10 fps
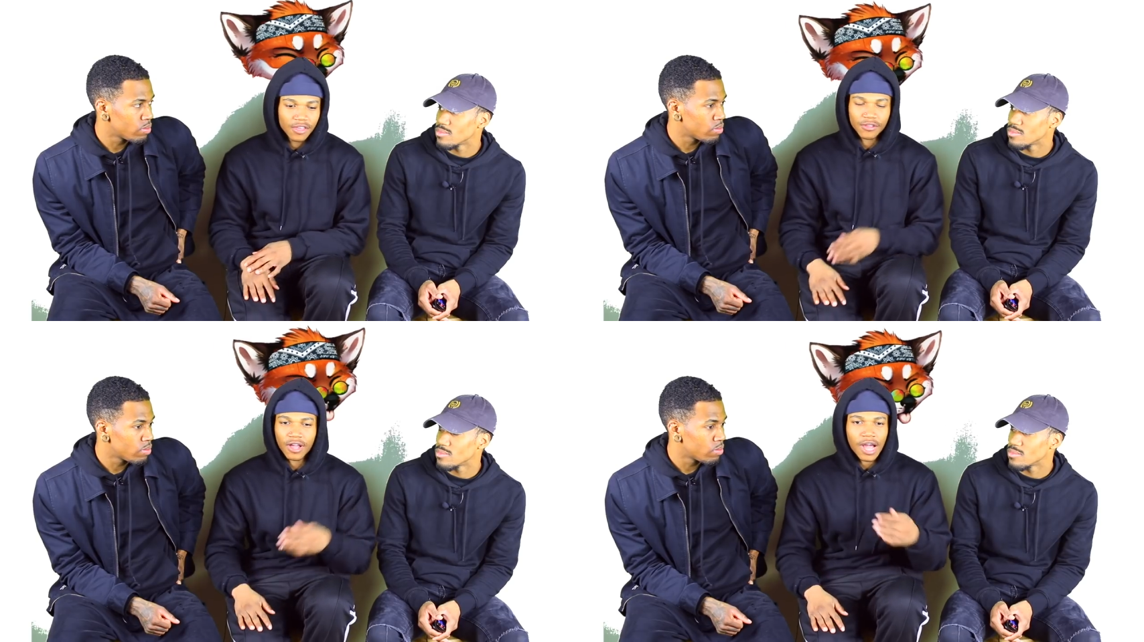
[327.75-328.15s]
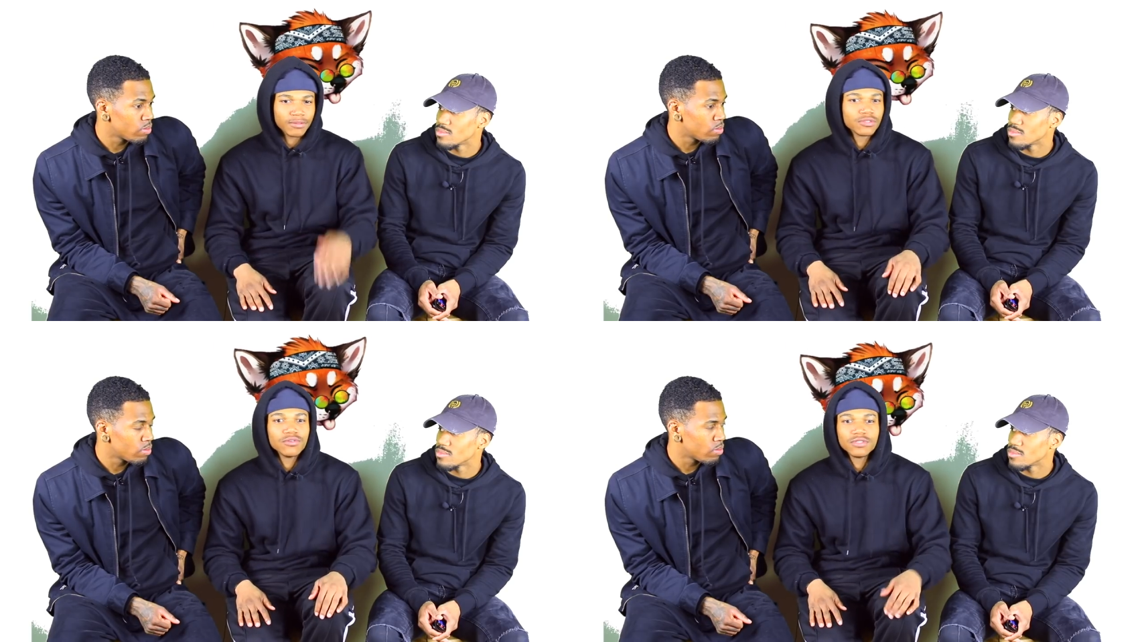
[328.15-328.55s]
Speaker 1: you know,
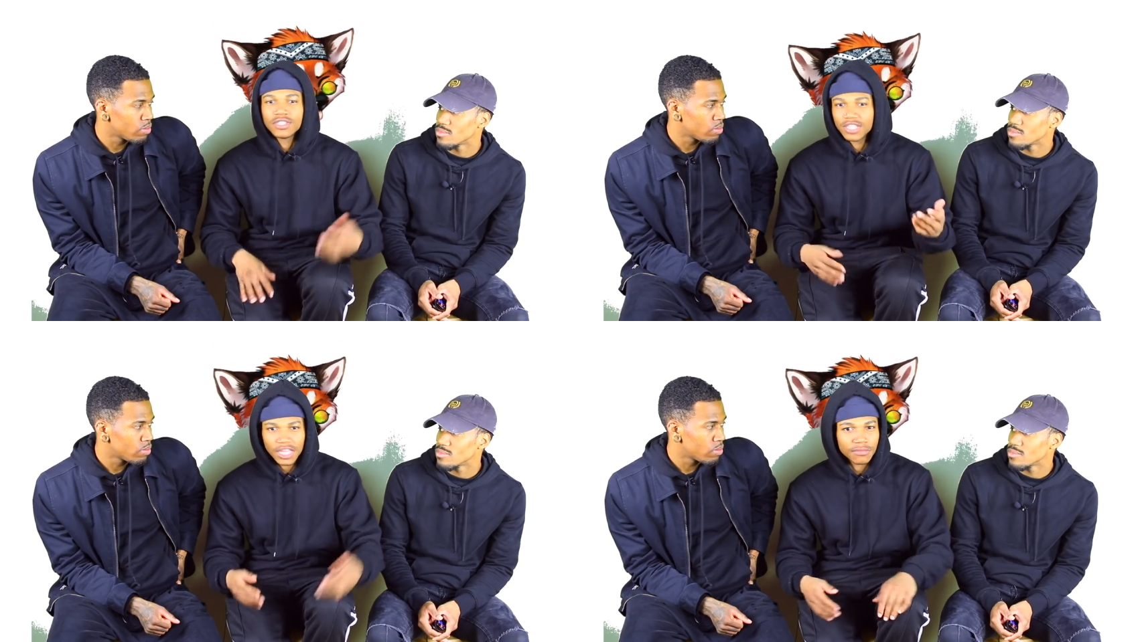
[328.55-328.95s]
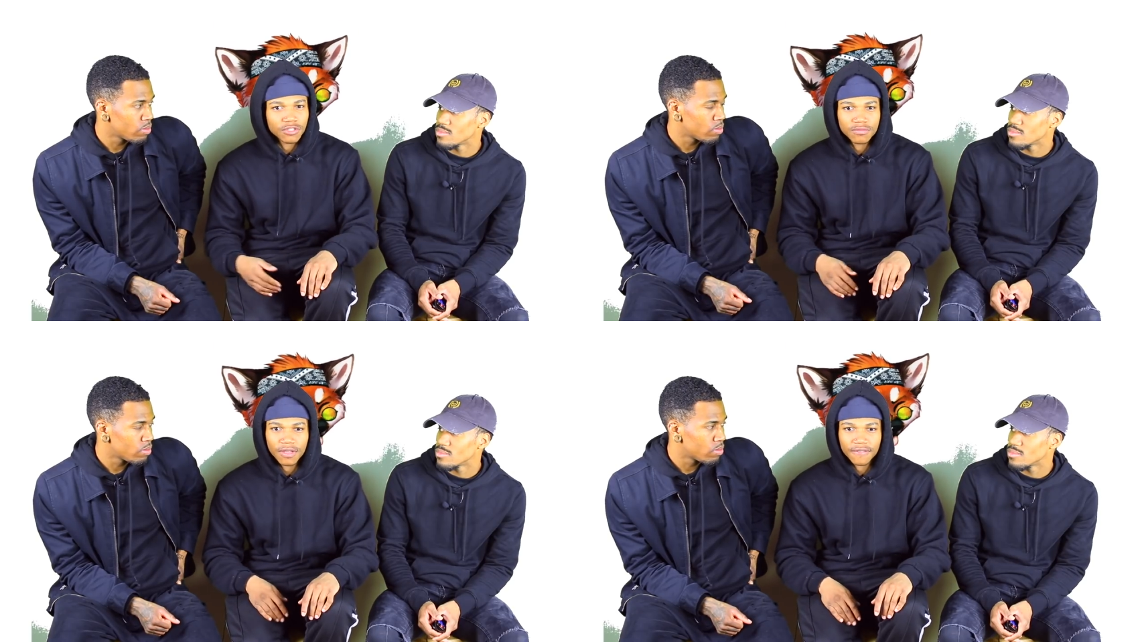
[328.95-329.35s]
obstacles and
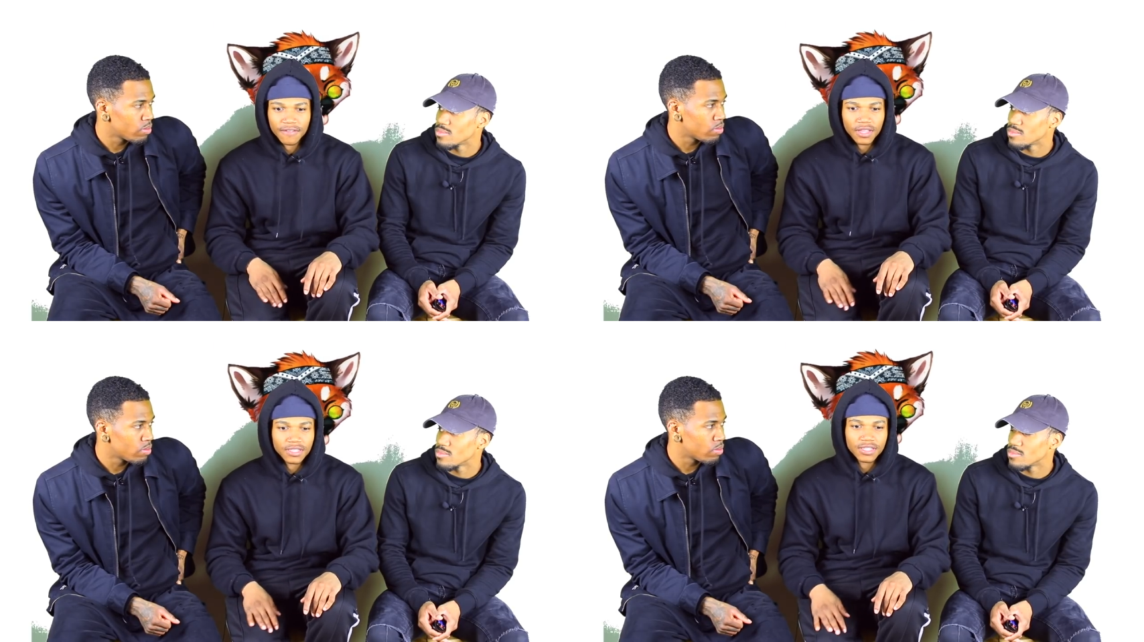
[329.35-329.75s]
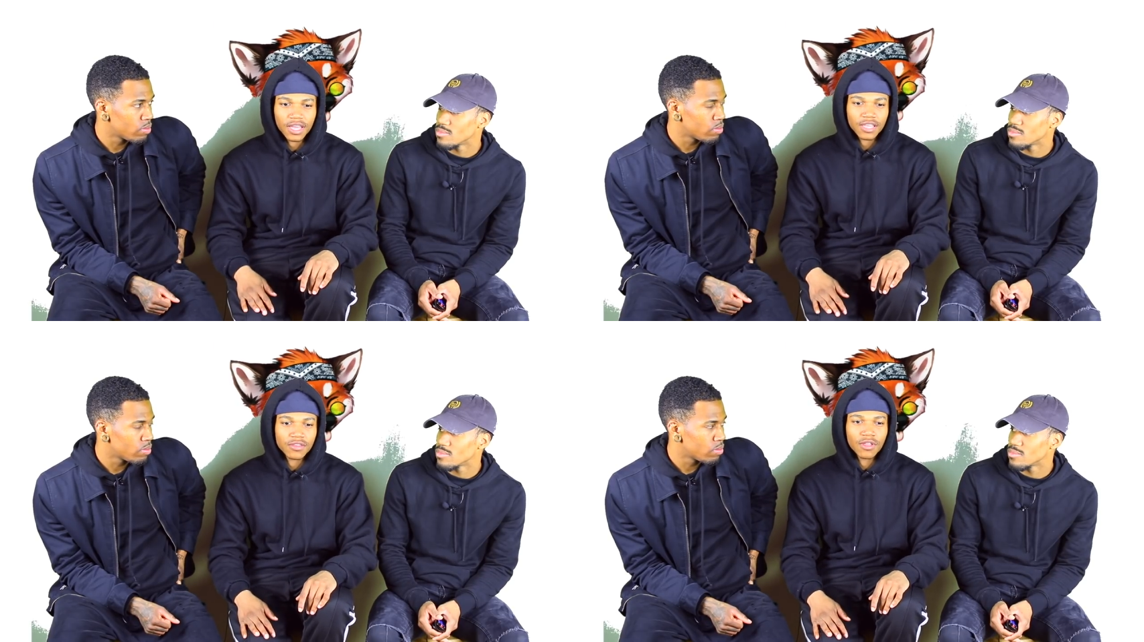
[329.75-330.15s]
demons you may face,
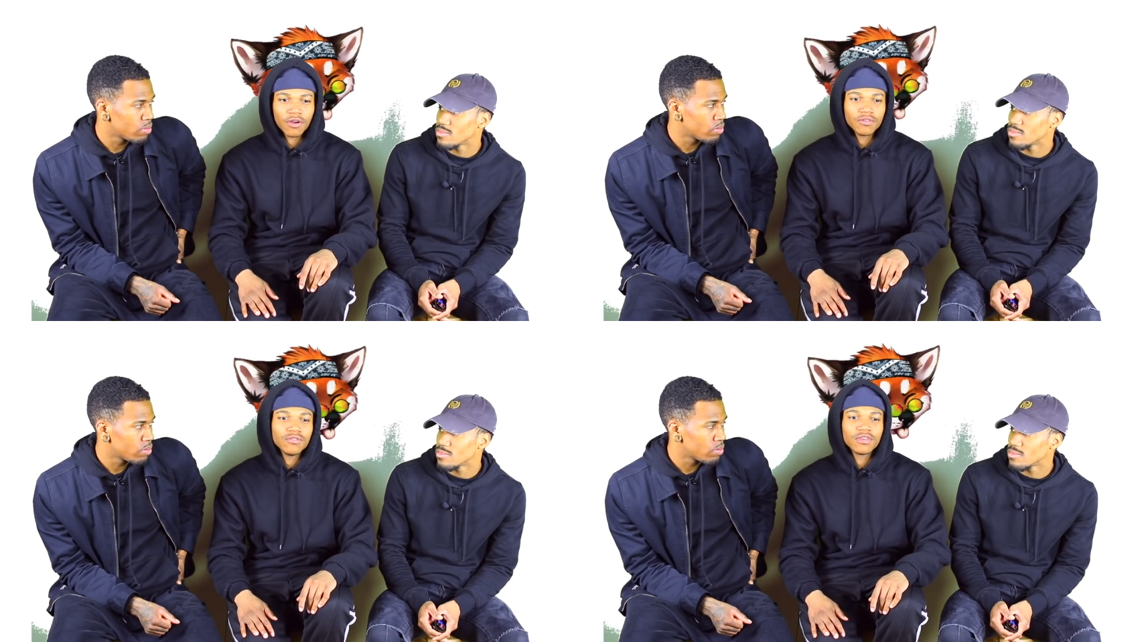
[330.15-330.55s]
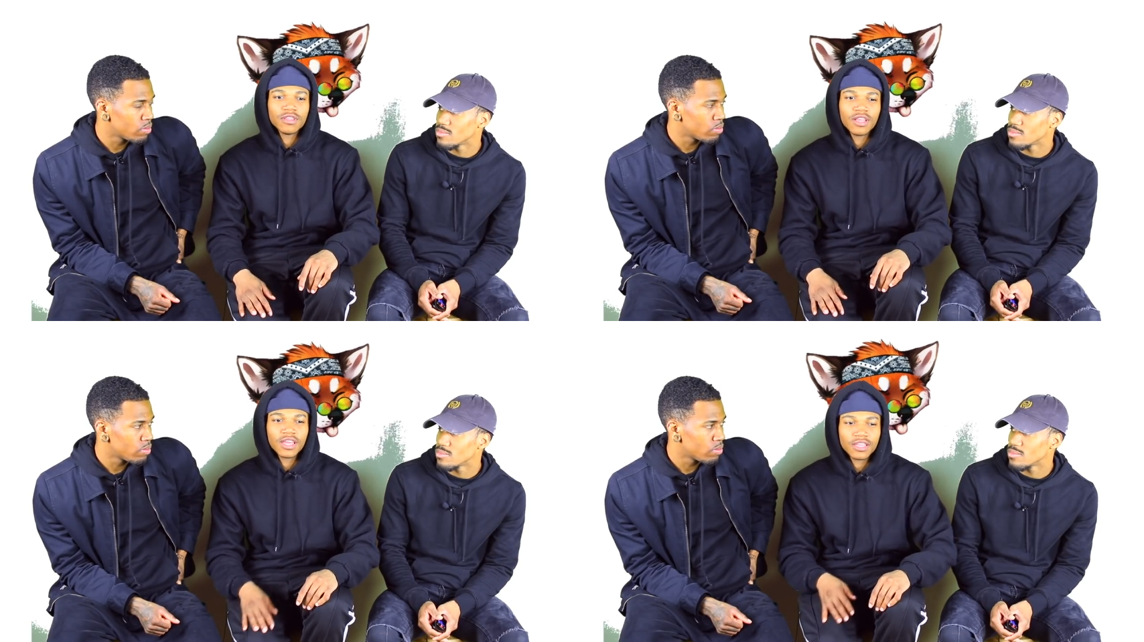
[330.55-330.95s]
like, you know, you
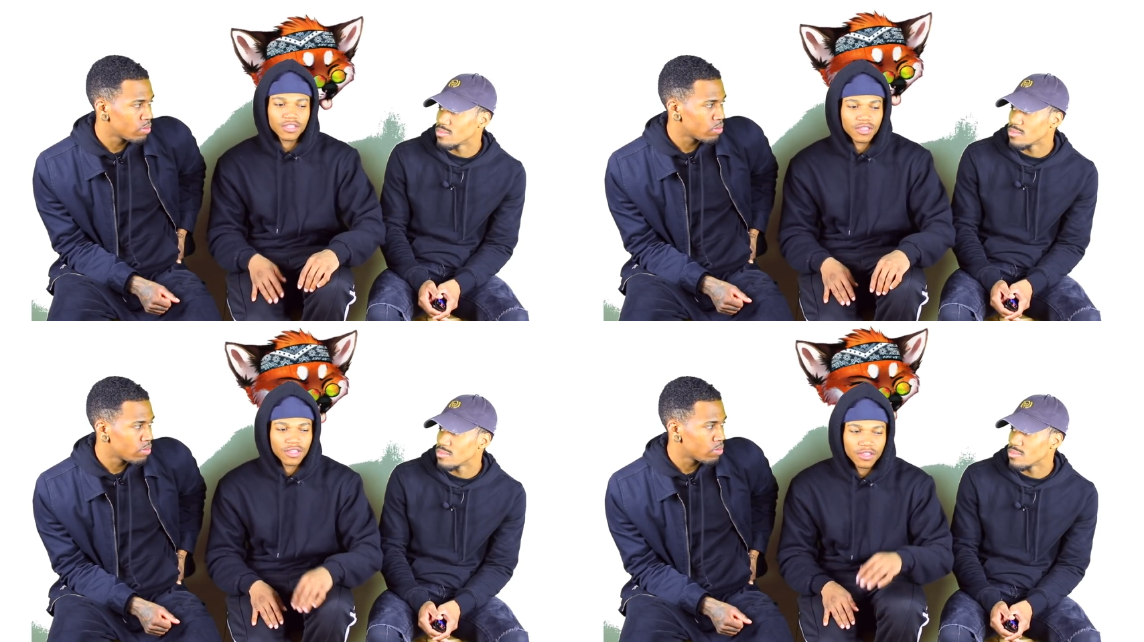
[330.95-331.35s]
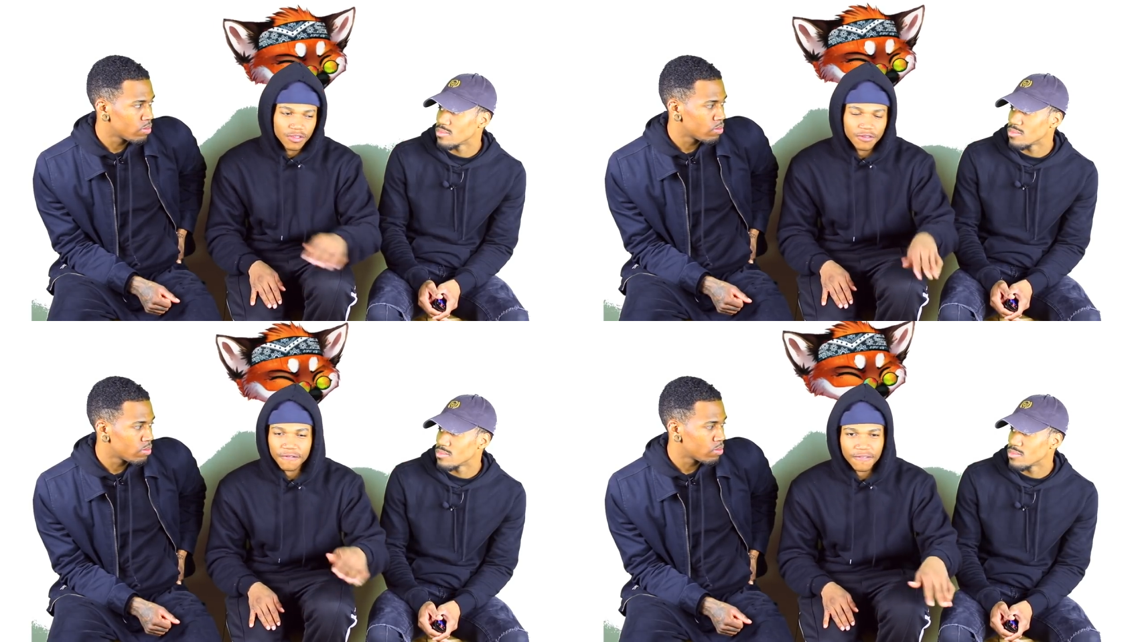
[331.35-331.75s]
can fight
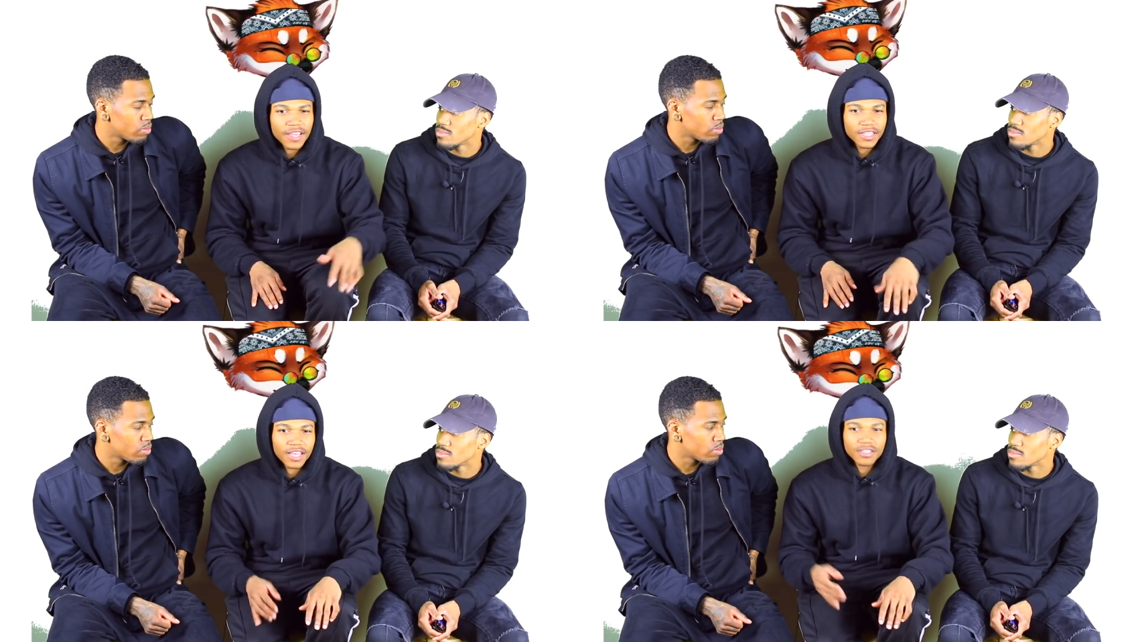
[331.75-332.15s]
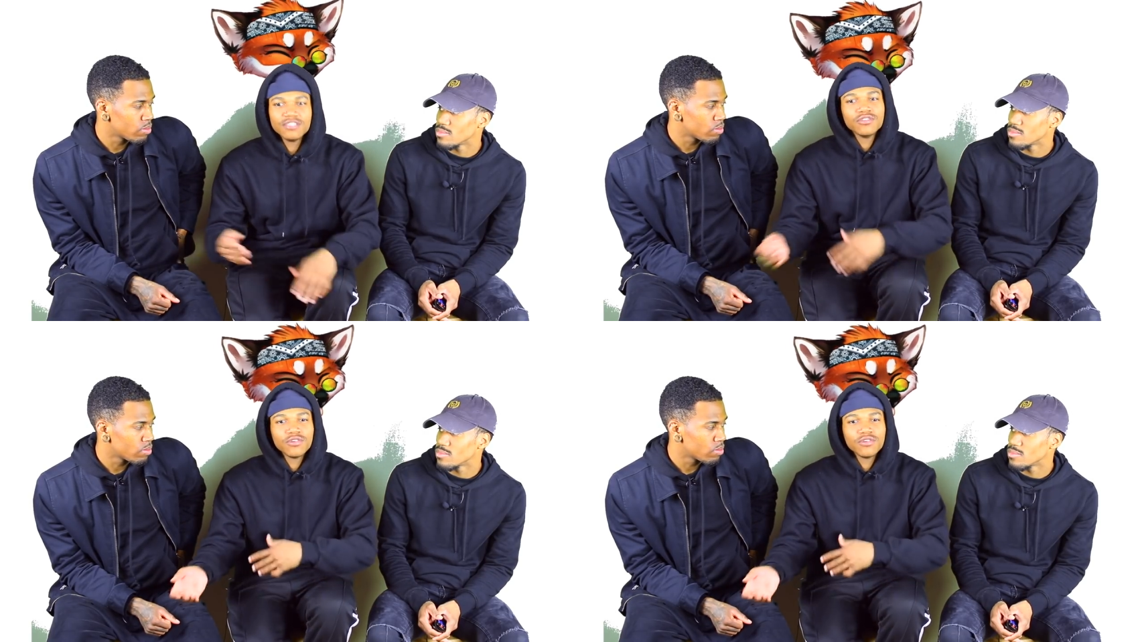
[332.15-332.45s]
that, and, you